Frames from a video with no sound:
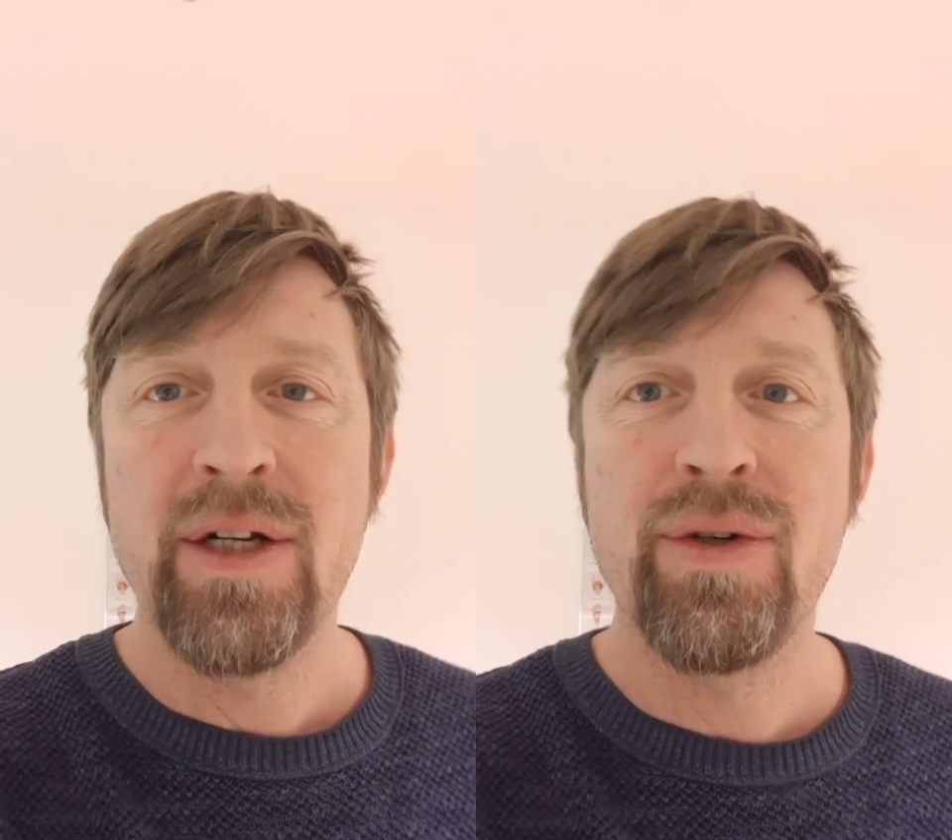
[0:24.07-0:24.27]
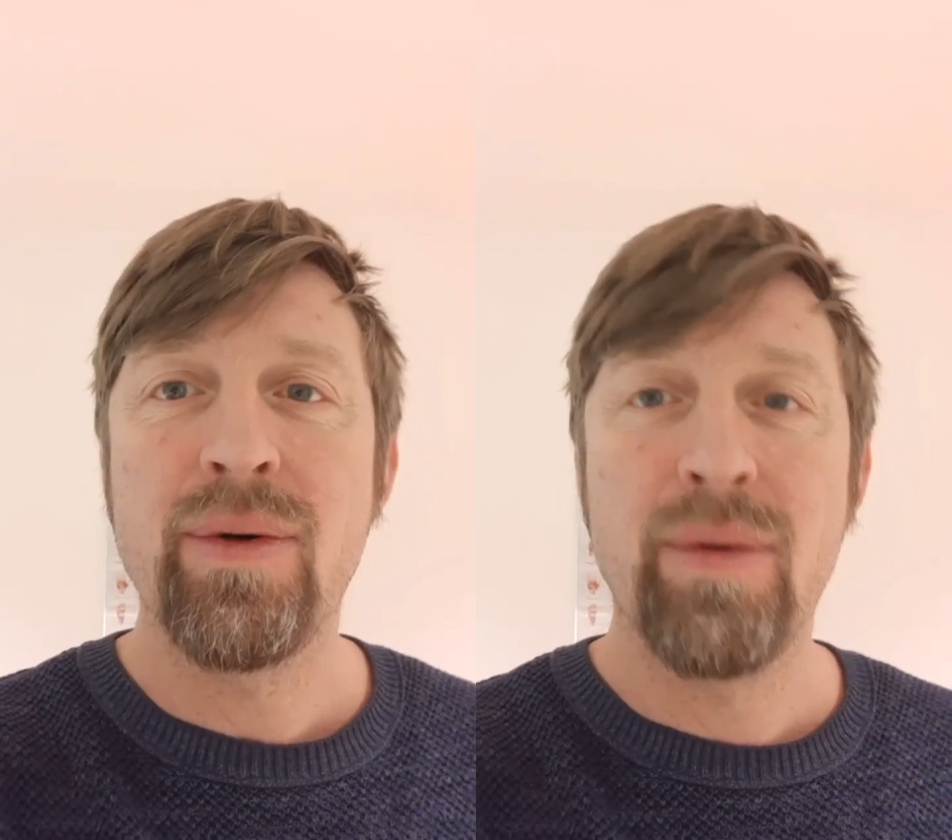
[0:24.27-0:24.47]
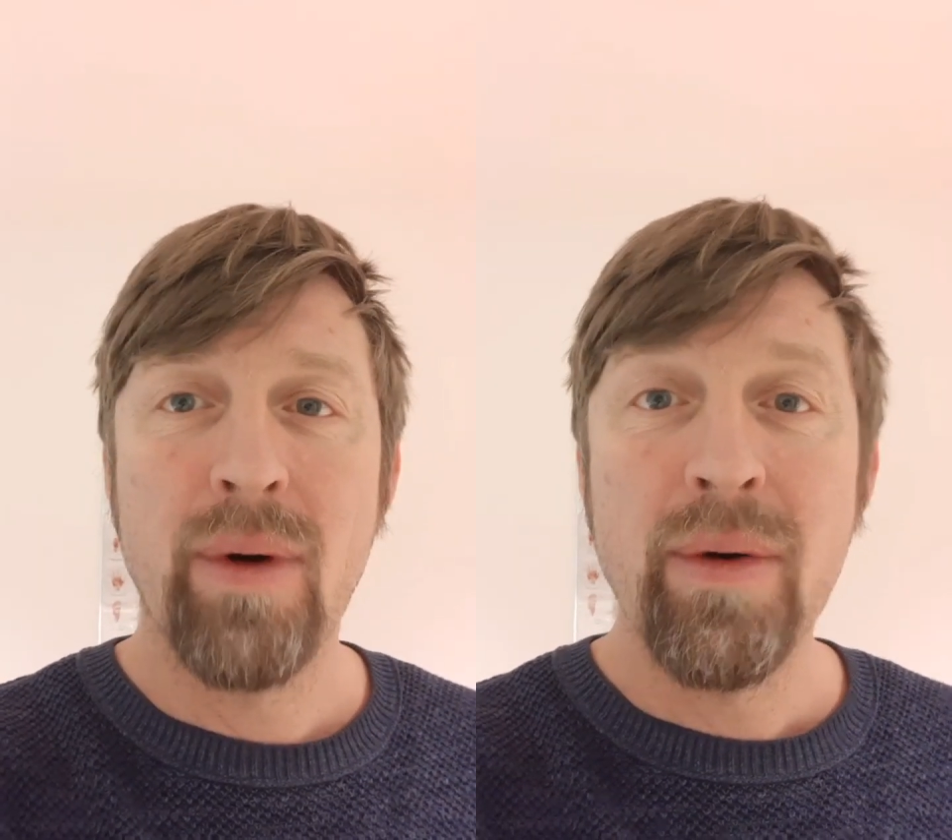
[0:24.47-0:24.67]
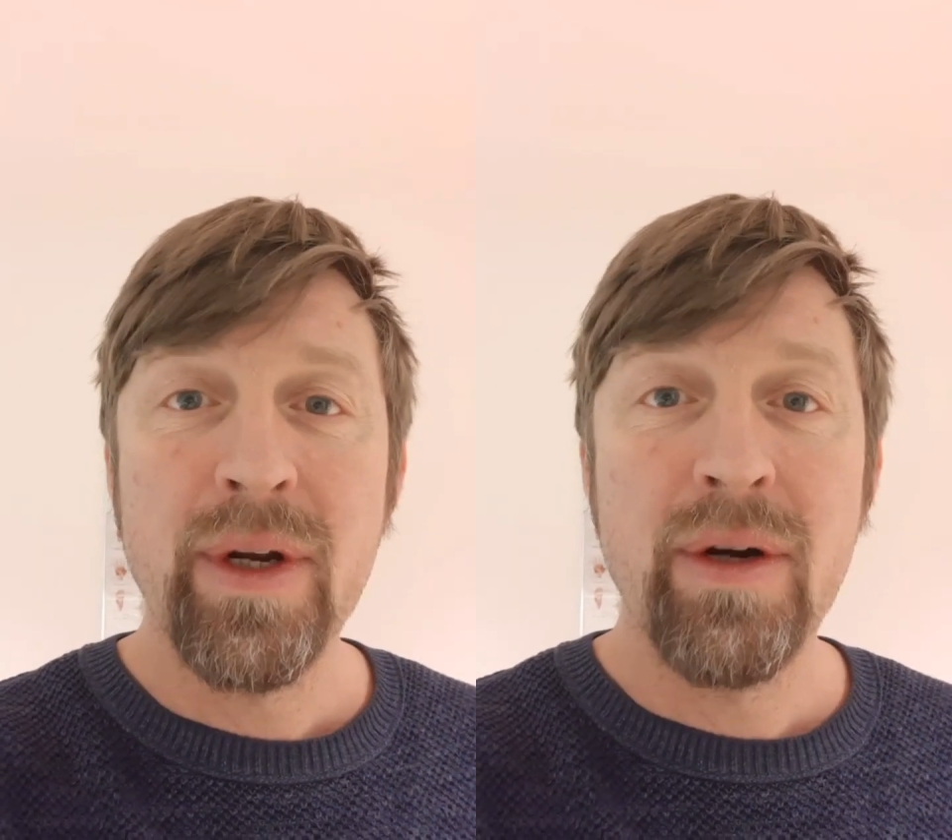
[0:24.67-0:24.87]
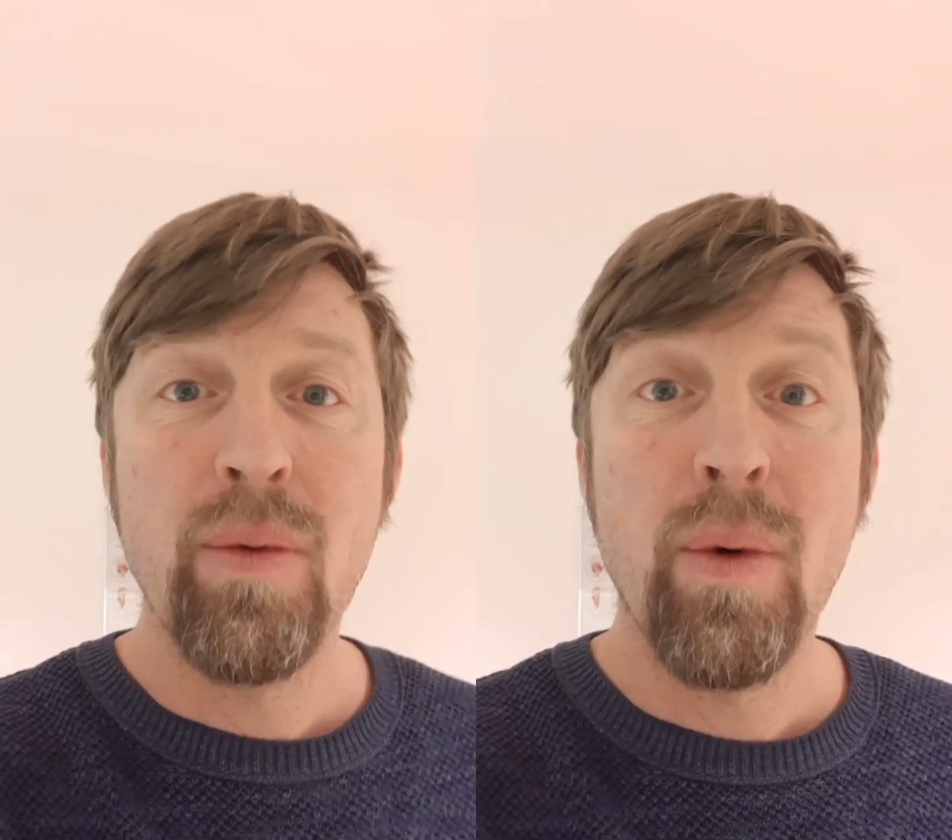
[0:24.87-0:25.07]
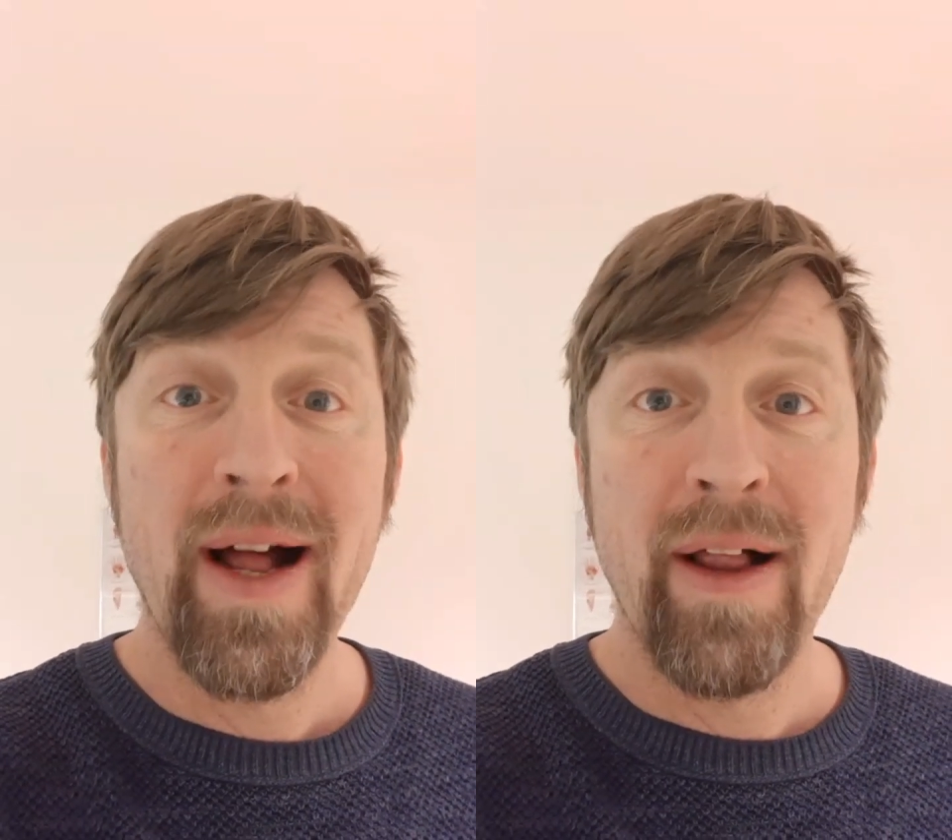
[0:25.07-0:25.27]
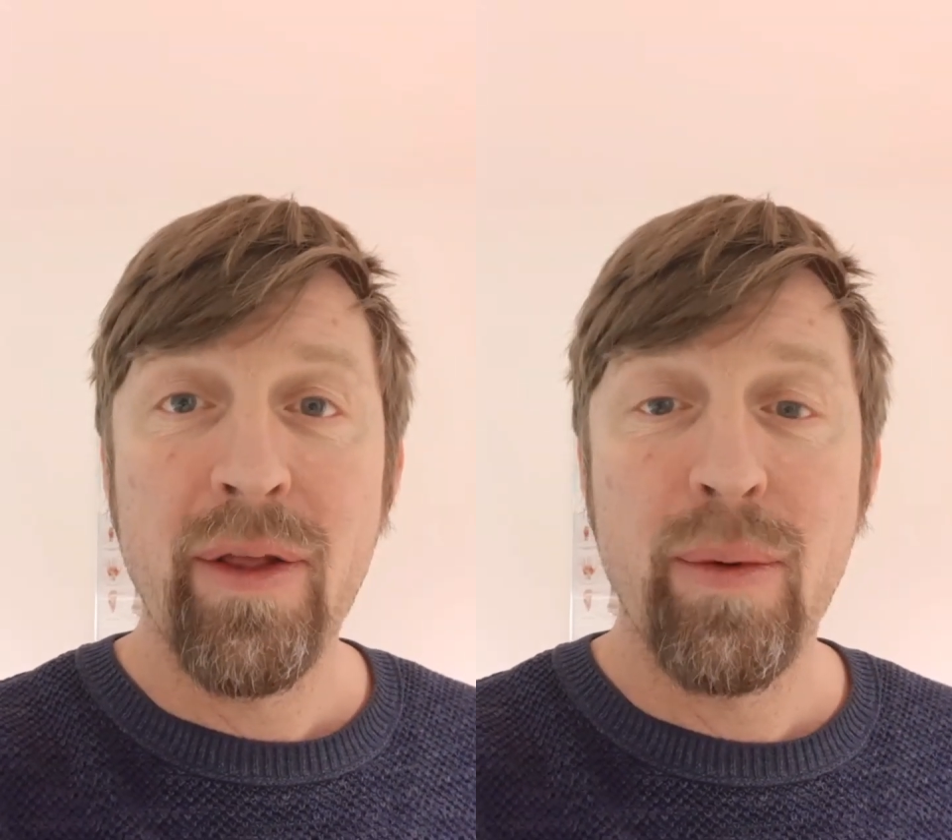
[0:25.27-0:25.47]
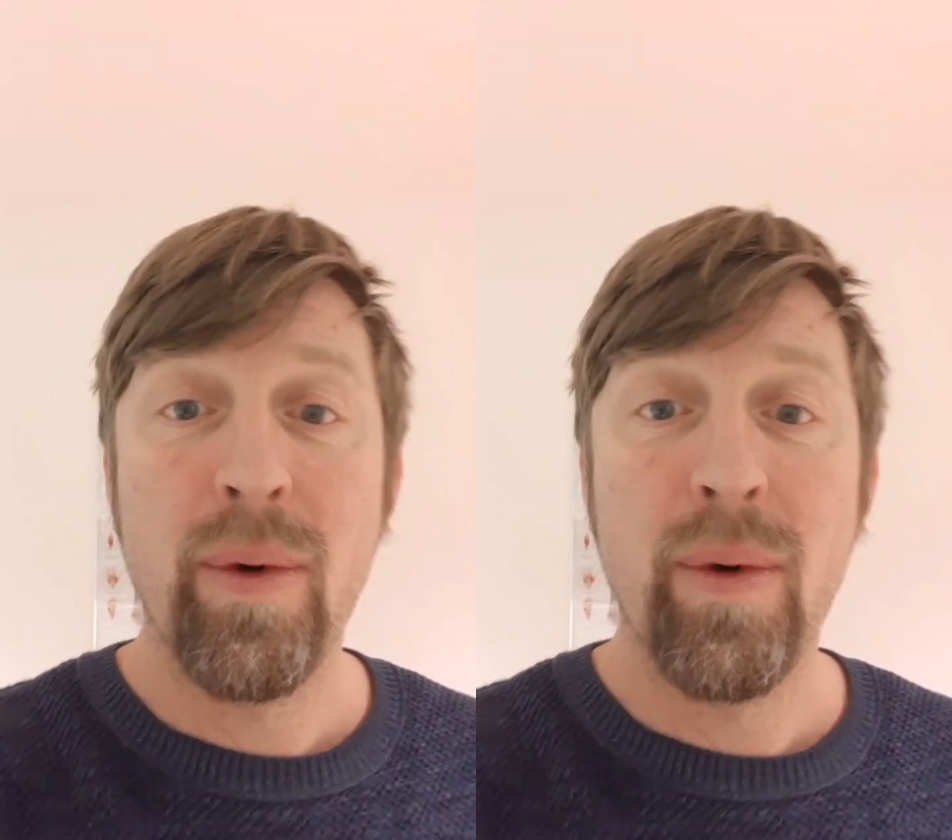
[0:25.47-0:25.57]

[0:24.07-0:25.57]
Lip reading: to grow your wealth